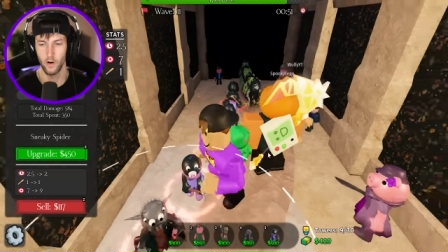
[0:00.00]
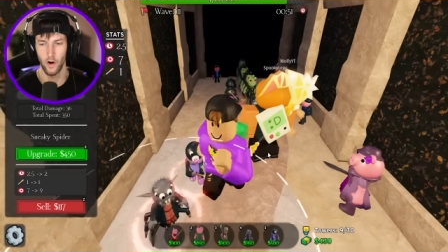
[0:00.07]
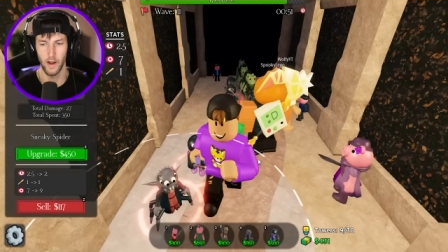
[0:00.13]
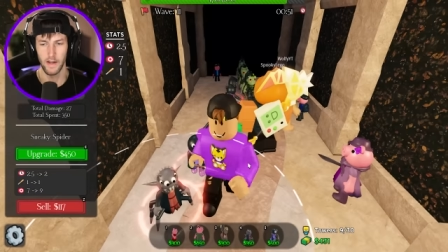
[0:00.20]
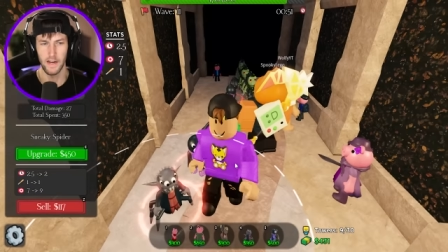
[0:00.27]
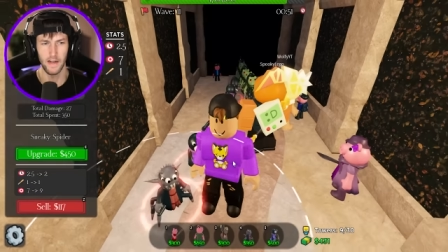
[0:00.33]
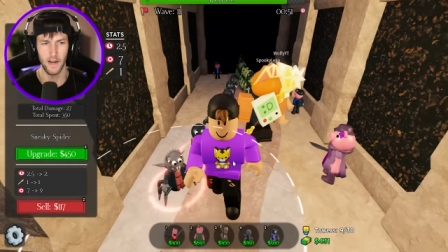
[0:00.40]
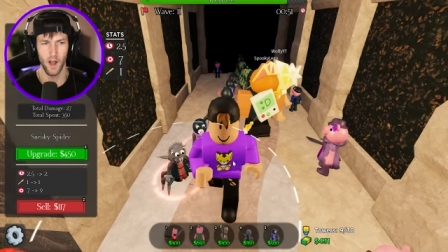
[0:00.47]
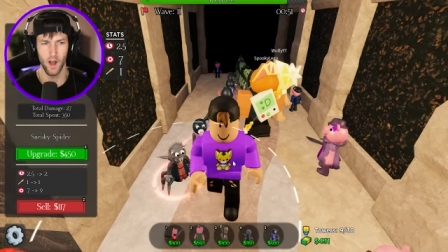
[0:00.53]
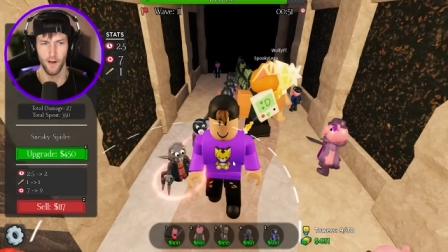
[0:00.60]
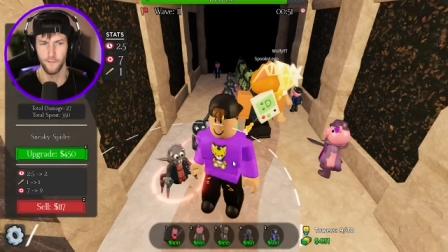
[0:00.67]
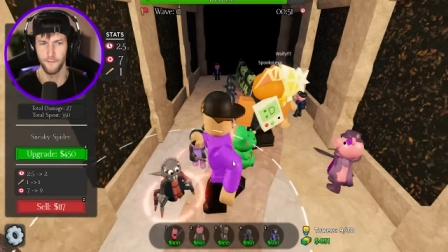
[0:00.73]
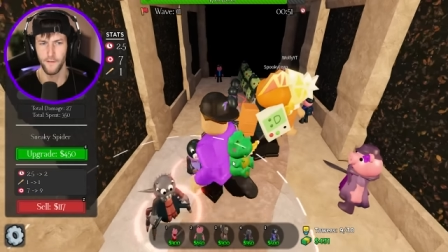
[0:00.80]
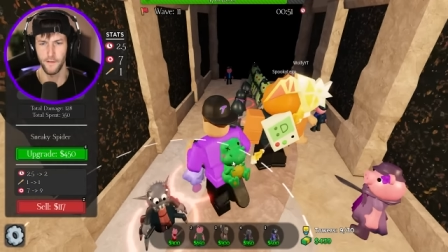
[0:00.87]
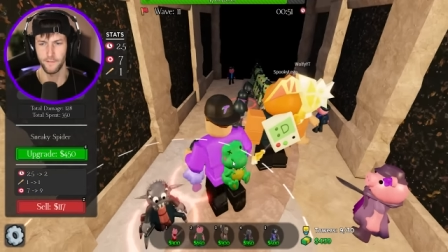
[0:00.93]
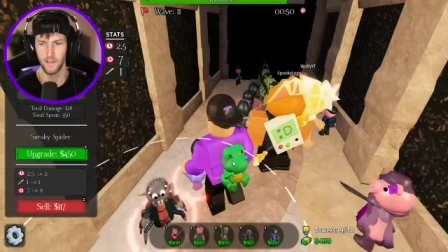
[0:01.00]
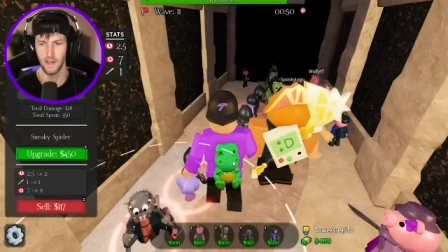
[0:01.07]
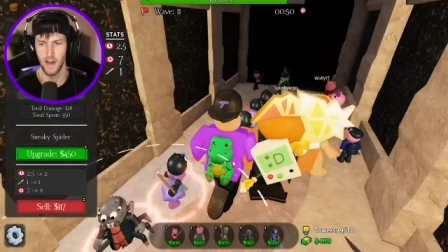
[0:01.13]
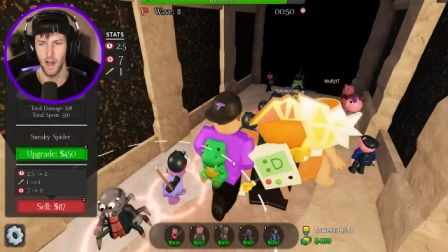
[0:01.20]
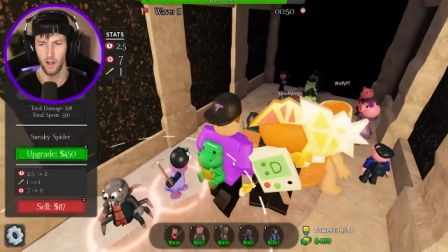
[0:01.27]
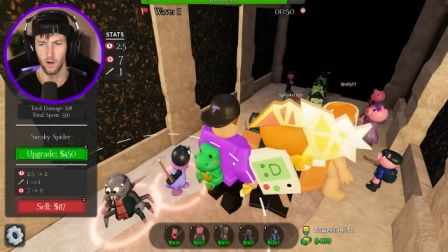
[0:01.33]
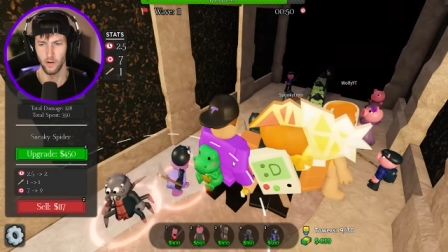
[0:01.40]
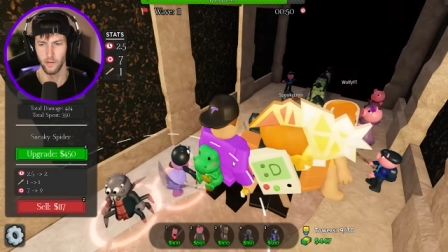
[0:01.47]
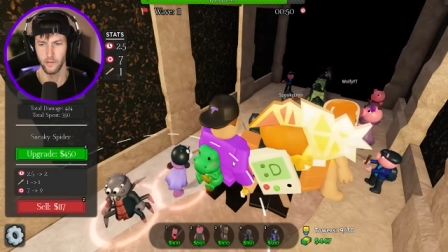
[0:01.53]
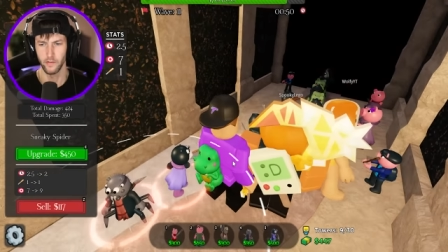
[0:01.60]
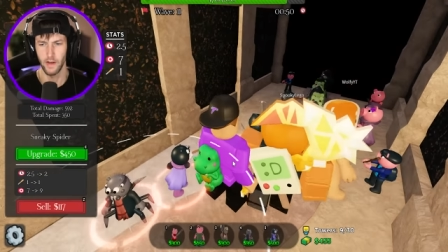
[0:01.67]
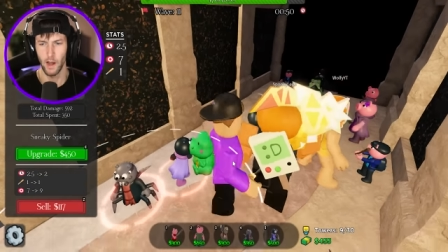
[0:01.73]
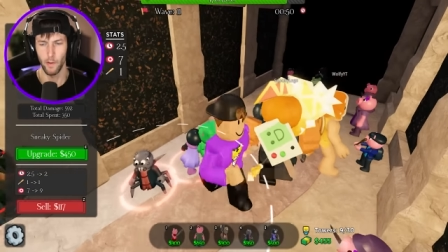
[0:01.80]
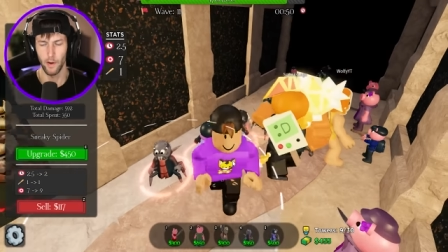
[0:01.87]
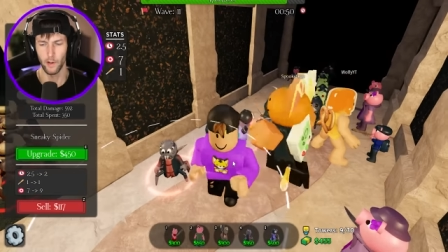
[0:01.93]
Or I need uh,
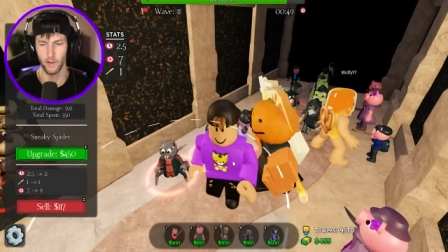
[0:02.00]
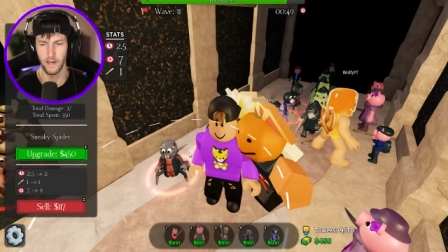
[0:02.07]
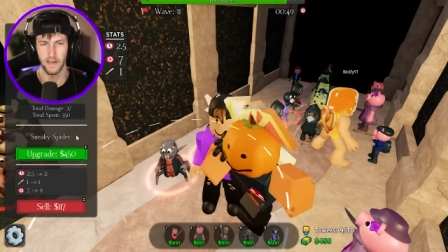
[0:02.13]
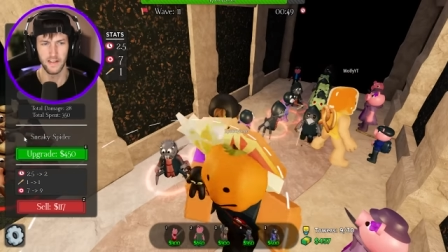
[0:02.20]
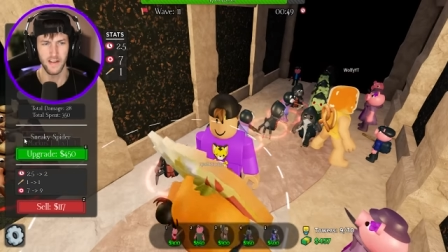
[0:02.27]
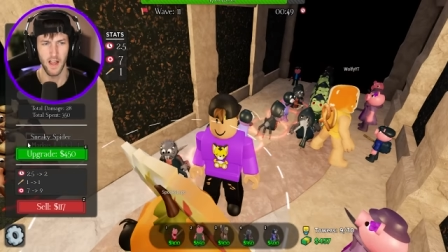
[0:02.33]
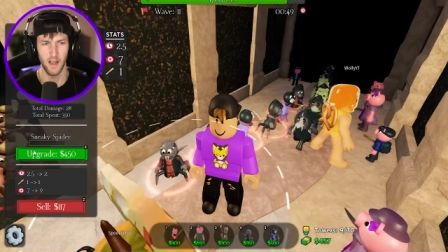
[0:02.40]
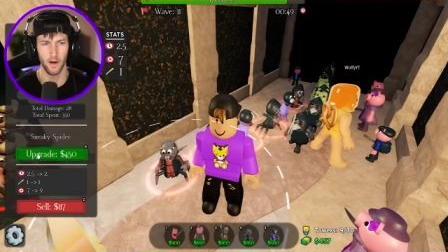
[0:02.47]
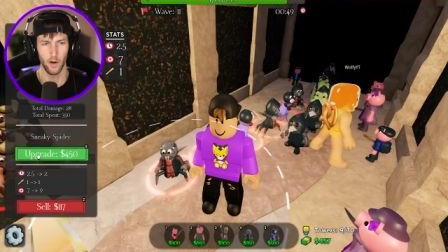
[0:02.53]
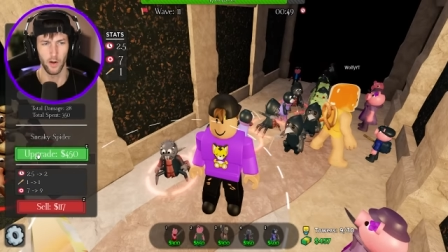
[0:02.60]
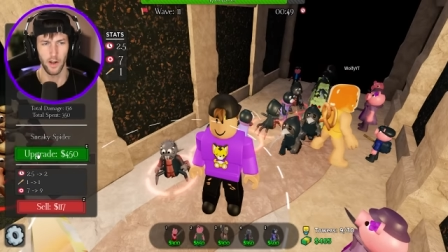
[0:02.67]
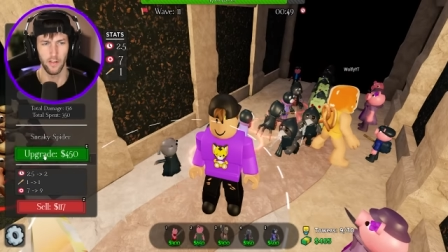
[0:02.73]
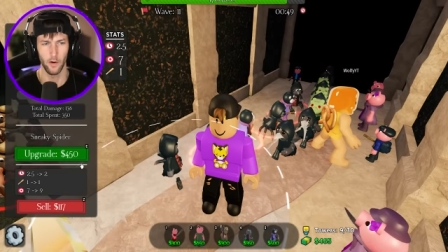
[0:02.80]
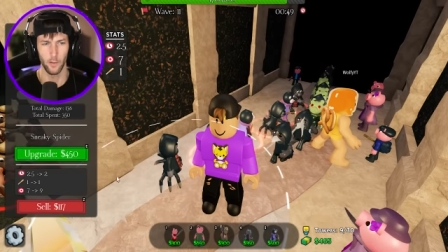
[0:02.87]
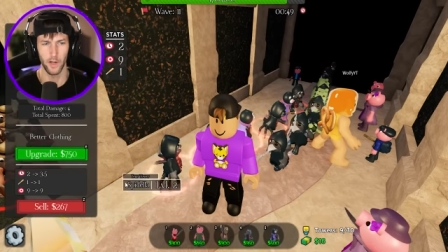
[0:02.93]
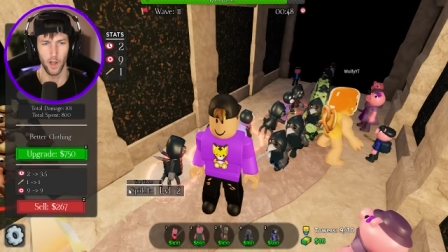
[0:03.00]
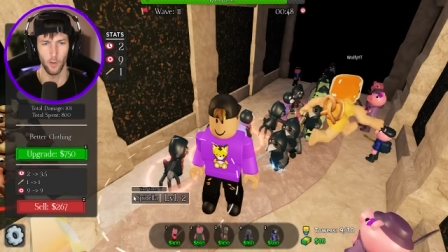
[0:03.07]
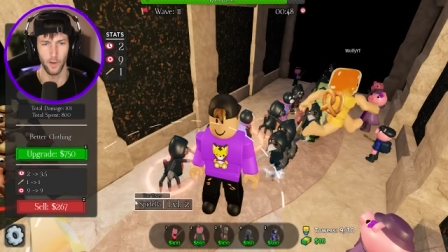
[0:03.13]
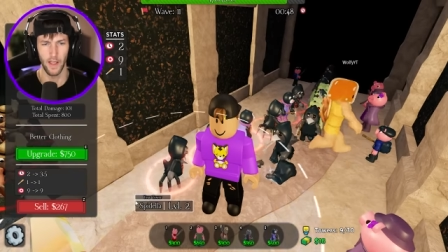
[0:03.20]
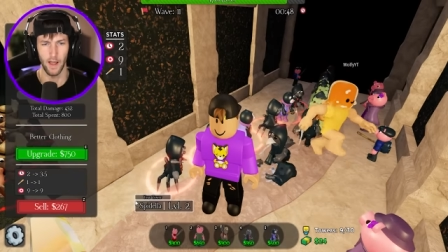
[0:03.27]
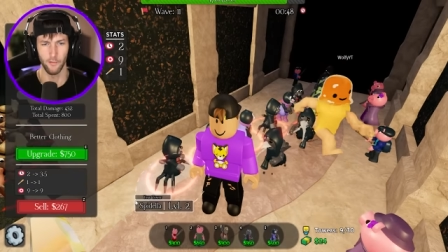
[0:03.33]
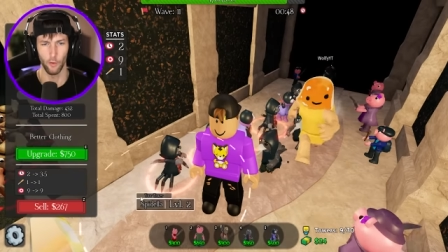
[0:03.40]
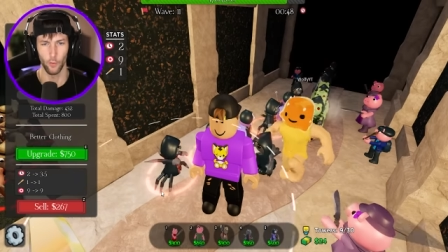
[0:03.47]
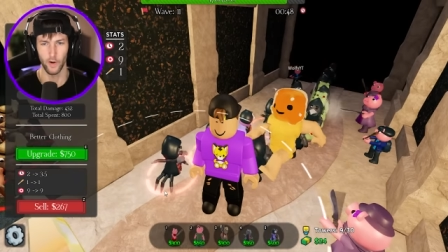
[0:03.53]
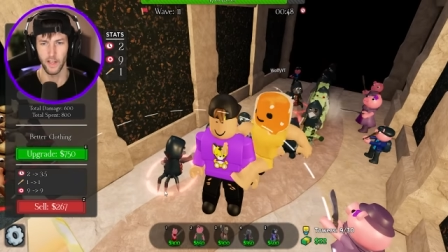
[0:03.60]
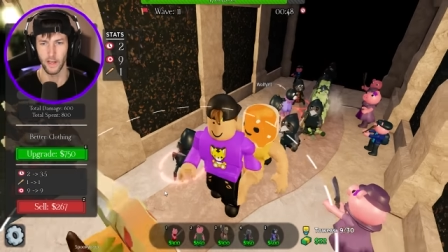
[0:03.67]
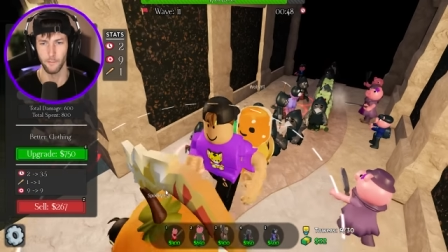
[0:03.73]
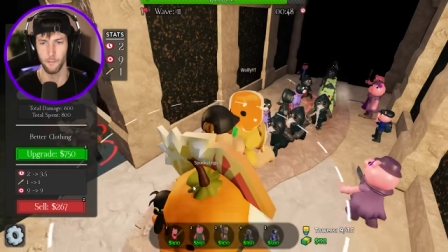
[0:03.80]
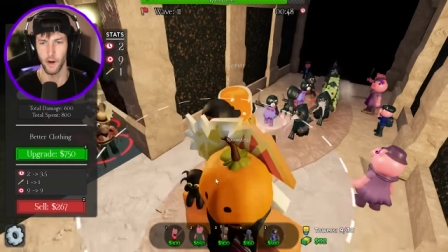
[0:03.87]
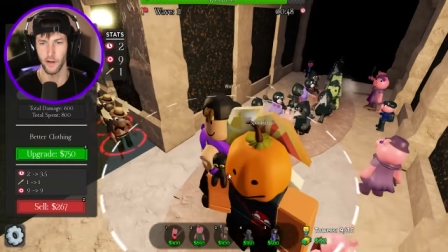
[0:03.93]
$50. Now I only need 10. Okay, there we go. We have it. We're
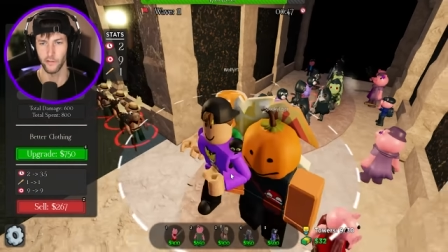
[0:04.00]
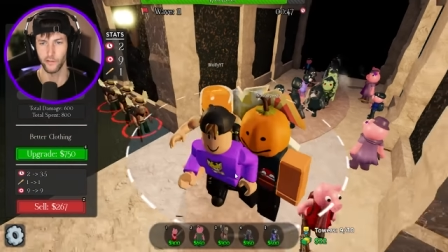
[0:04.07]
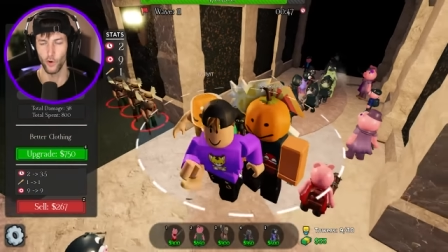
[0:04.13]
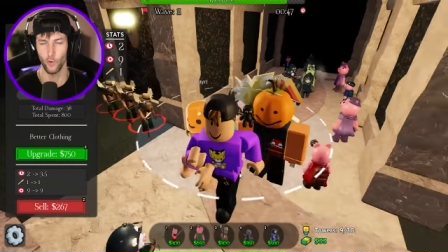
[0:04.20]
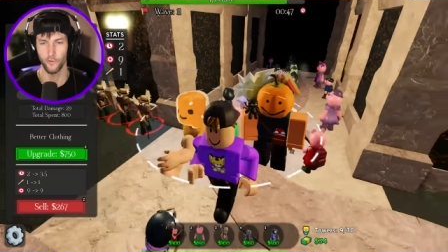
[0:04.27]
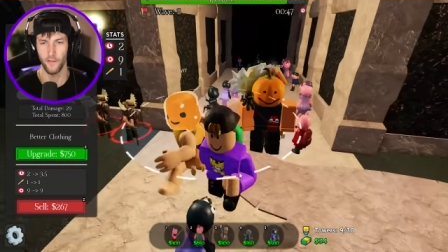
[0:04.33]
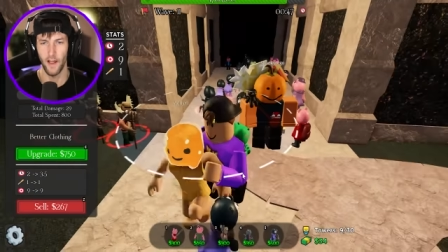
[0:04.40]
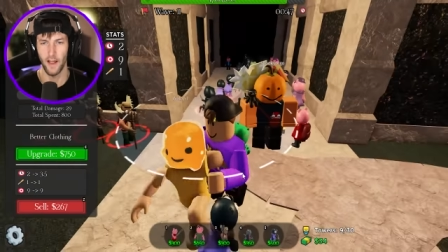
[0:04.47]
getting money so